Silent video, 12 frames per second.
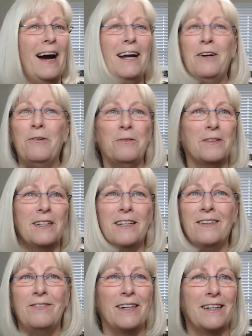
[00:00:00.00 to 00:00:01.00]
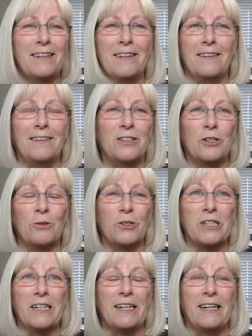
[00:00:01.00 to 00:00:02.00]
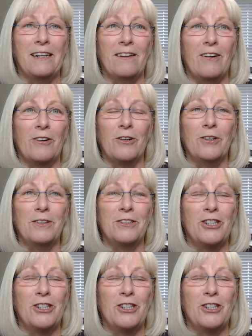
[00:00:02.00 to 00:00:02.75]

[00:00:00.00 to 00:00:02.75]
I don't live in Georgia any longer.